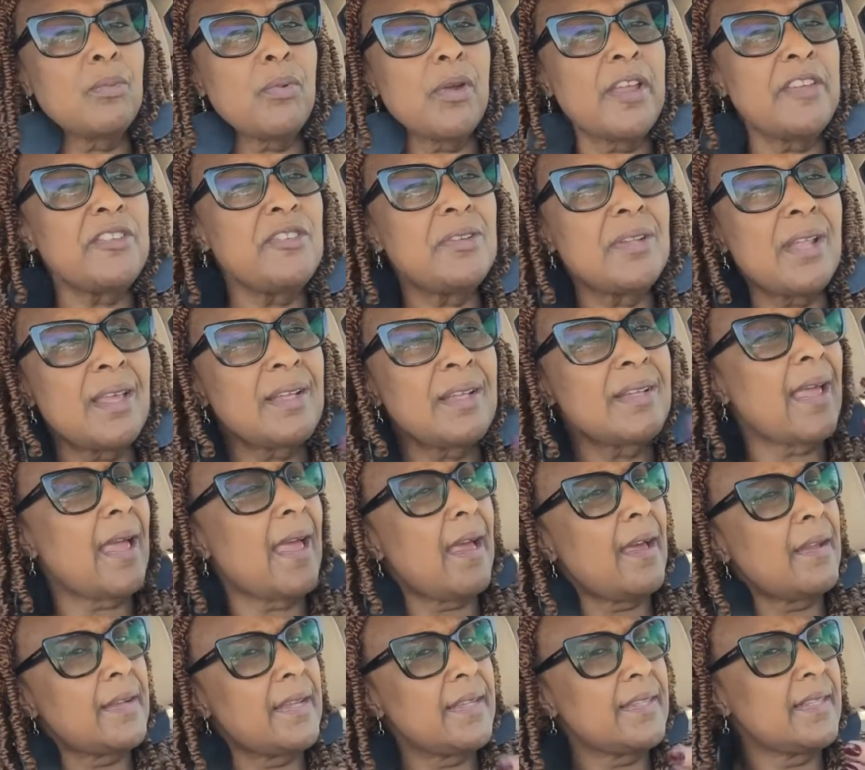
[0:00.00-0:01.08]
of way you like, now
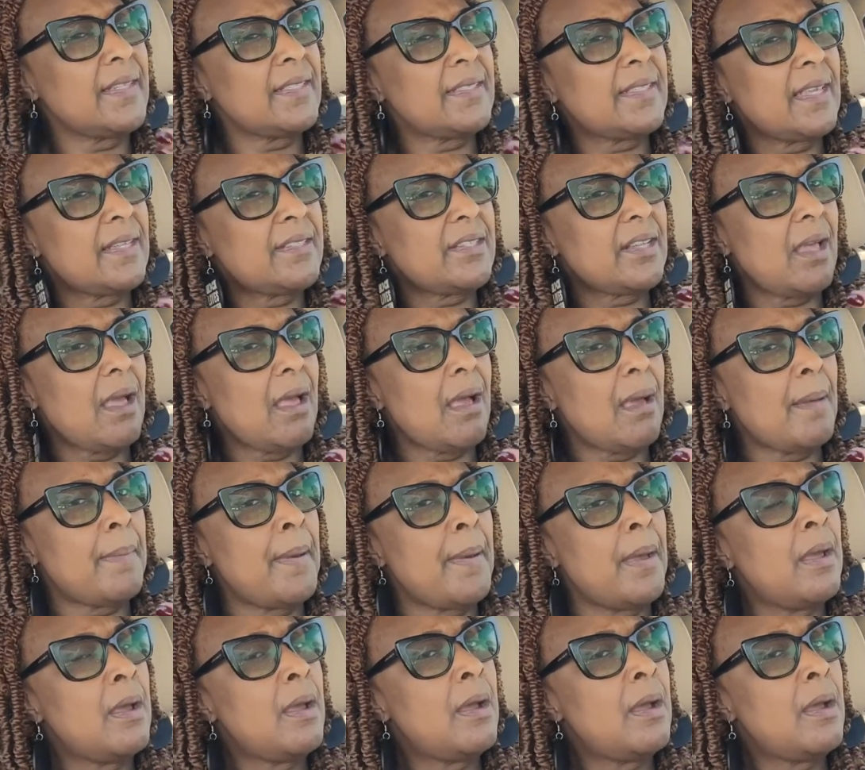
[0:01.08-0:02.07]
how they get that job